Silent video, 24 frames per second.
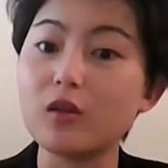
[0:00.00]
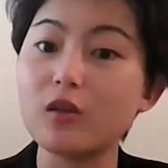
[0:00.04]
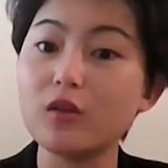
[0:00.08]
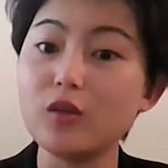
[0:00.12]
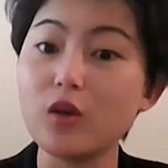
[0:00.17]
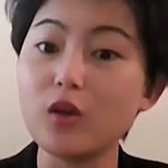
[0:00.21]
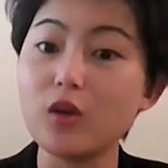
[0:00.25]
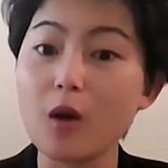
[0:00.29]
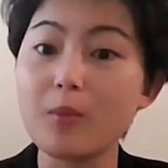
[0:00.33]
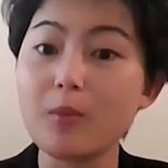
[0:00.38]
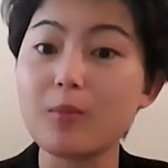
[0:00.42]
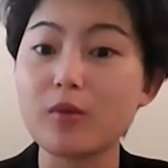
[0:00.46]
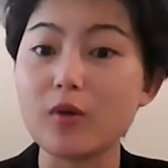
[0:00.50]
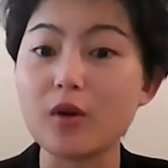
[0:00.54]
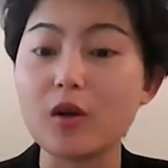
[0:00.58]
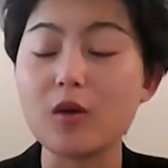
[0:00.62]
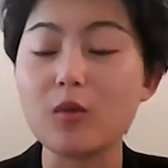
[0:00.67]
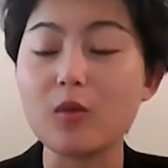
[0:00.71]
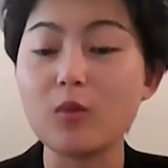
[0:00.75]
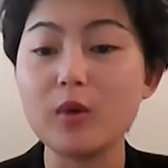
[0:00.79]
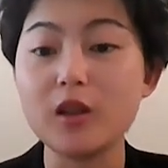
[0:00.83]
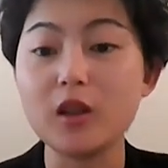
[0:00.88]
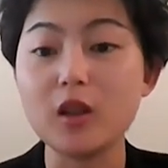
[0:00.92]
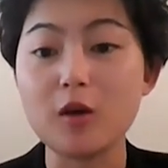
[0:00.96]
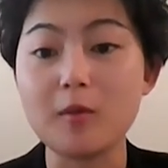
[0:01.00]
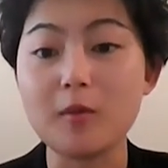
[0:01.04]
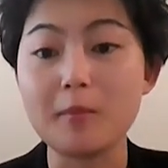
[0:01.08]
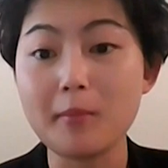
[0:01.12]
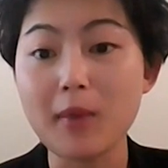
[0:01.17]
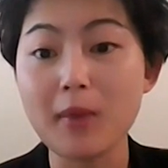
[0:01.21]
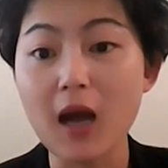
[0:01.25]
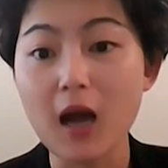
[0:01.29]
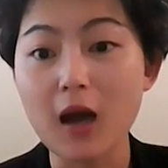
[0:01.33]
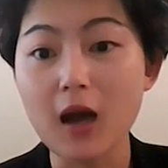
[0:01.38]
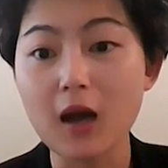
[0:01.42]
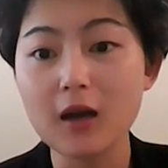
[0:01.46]
opera, we learn
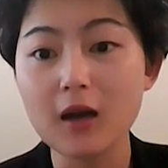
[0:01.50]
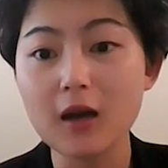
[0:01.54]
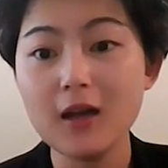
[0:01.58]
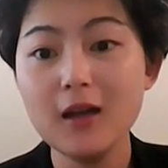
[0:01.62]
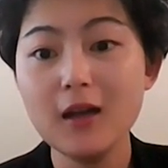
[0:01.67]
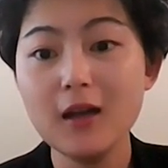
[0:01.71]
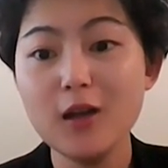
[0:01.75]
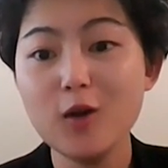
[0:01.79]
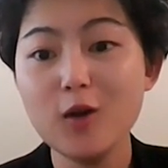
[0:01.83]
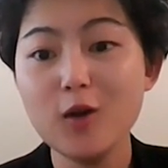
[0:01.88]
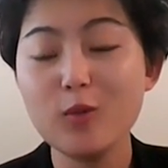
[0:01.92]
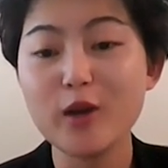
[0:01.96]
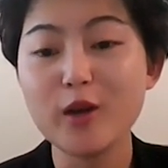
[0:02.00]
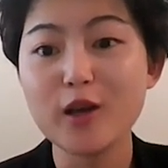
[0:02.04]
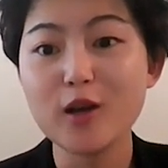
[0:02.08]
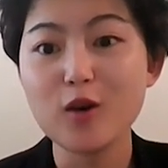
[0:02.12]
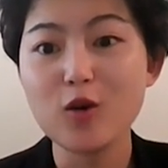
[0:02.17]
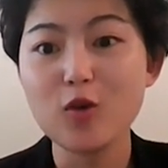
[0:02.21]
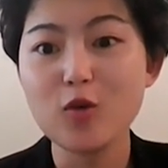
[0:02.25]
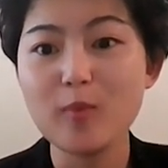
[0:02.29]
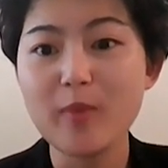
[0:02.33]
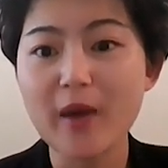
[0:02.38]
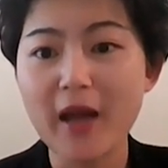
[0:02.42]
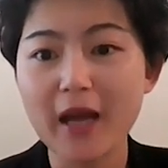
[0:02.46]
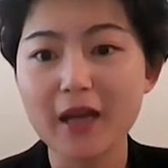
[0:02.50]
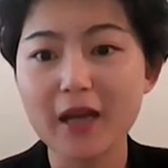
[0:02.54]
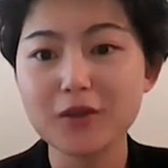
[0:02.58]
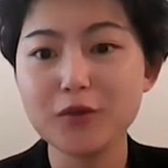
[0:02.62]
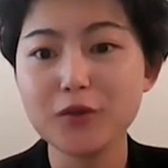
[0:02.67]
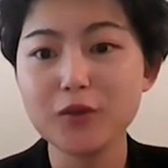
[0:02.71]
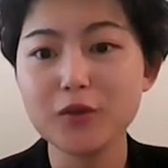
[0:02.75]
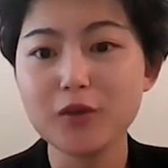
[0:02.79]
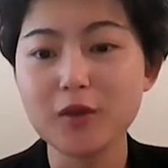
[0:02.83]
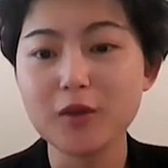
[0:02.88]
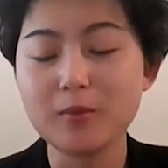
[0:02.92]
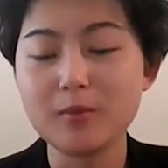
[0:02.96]
Bach. We go back
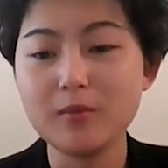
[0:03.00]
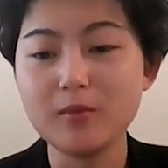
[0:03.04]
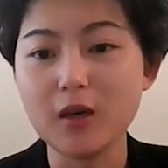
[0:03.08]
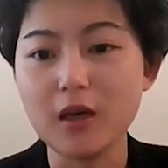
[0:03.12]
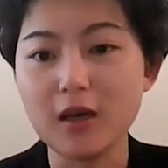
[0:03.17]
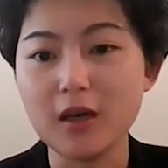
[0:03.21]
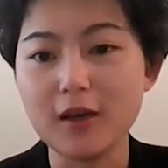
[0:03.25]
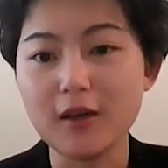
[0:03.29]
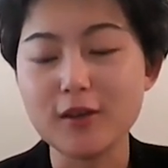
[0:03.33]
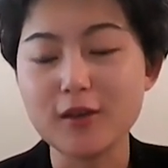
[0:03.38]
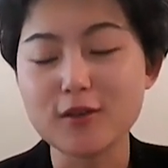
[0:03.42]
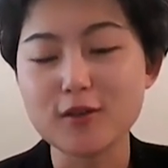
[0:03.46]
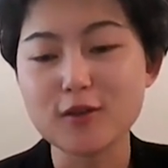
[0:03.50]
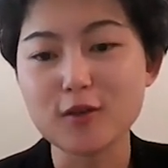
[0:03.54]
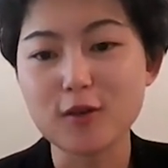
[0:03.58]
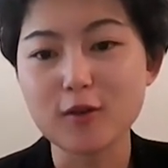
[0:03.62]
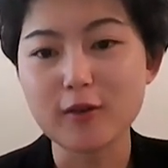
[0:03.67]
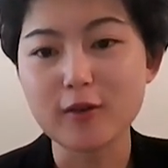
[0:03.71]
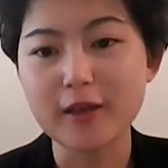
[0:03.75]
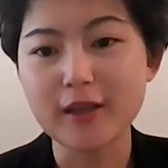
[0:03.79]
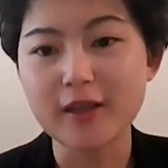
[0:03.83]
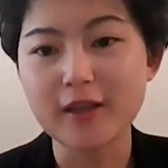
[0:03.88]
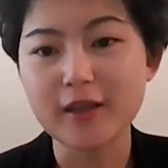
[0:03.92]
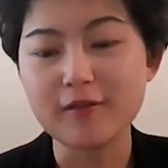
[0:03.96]
to the historic